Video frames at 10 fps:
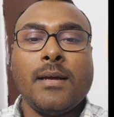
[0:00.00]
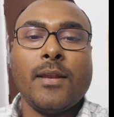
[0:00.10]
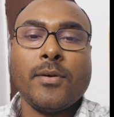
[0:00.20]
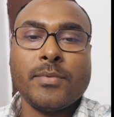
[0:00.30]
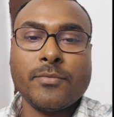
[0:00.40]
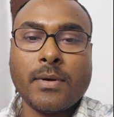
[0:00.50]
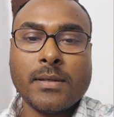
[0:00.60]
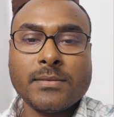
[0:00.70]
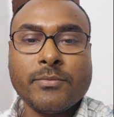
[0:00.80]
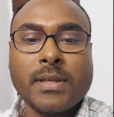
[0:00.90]
Hello
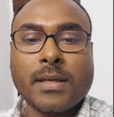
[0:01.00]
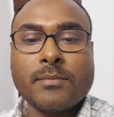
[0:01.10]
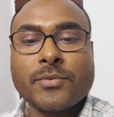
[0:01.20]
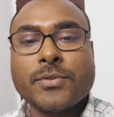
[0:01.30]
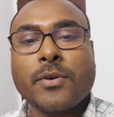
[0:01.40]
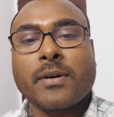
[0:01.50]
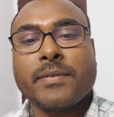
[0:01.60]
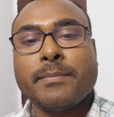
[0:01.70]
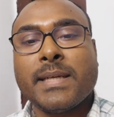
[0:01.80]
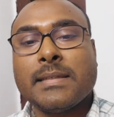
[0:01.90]
everyone, welcome to
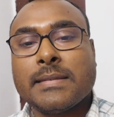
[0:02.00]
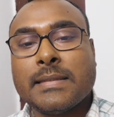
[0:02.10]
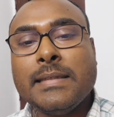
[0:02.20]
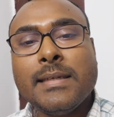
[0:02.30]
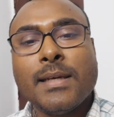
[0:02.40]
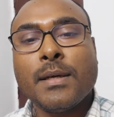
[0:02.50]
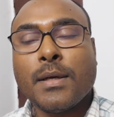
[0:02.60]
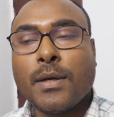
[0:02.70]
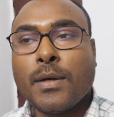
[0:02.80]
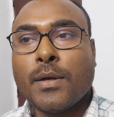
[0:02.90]
Geography Made Easy.
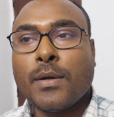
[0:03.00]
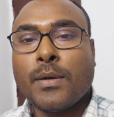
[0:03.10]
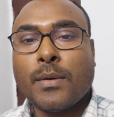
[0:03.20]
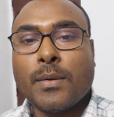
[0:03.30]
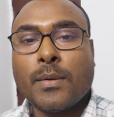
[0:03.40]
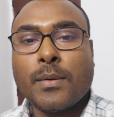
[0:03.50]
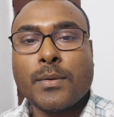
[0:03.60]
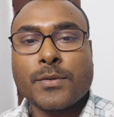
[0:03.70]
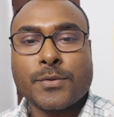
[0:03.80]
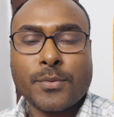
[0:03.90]

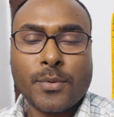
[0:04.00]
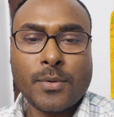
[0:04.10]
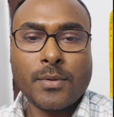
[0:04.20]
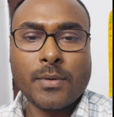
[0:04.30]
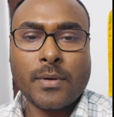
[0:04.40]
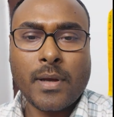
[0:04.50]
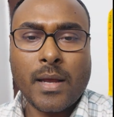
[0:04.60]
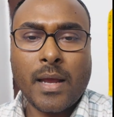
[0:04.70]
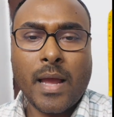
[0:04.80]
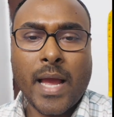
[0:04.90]
So
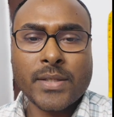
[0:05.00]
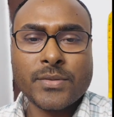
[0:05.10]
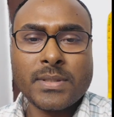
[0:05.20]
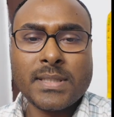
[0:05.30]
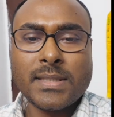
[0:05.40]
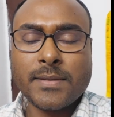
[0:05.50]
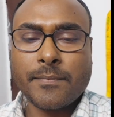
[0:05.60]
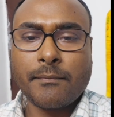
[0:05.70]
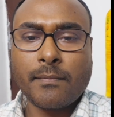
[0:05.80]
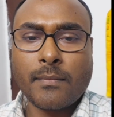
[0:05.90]

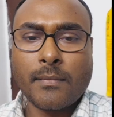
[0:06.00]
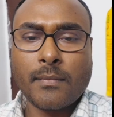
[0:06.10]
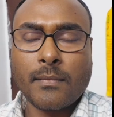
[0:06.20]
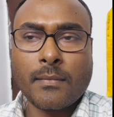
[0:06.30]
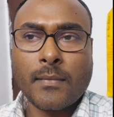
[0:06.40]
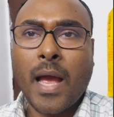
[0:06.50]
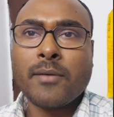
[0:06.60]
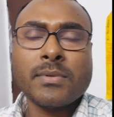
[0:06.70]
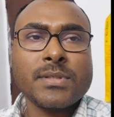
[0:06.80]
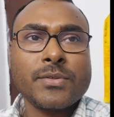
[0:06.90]
actually
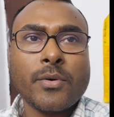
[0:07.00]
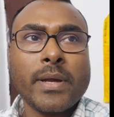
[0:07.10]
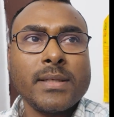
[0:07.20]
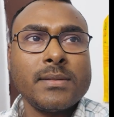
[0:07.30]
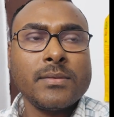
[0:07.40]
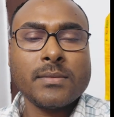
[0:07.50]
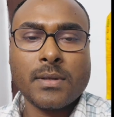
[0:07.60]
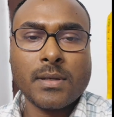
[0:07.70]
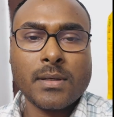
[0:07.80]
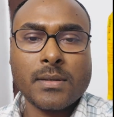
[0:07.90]
I was drawing
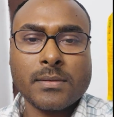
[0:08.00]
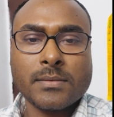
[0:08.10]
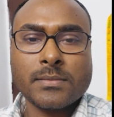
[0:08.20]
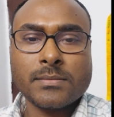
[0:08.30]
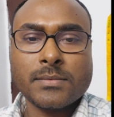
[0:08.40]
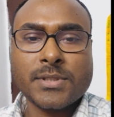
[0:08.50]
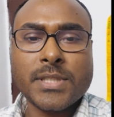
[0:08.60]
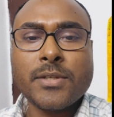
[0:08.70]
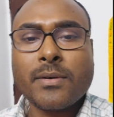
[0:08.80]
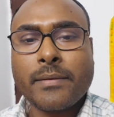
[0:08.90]
a
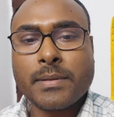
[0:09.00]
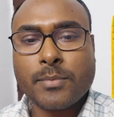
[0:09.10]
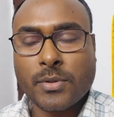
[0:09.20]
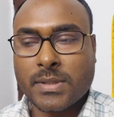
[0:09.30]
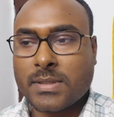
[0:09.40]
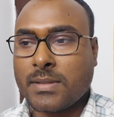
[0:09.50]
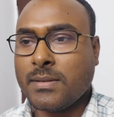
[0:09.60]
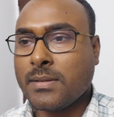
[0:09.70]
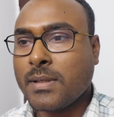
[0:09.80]
stereographic projection